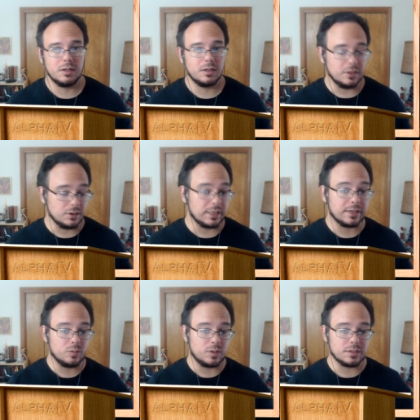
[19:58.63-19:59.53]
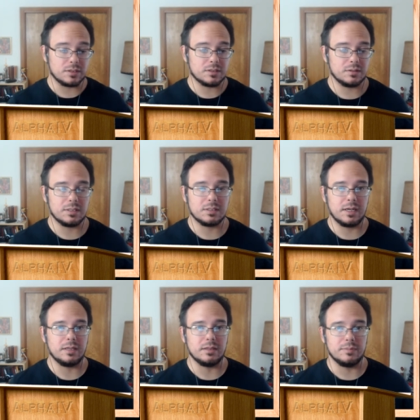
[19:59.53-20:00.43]
like it was, let's
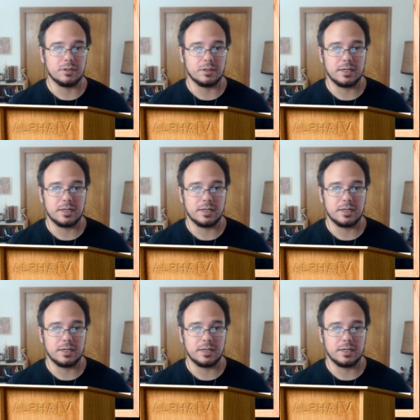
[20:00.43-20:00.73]
say, in the Middle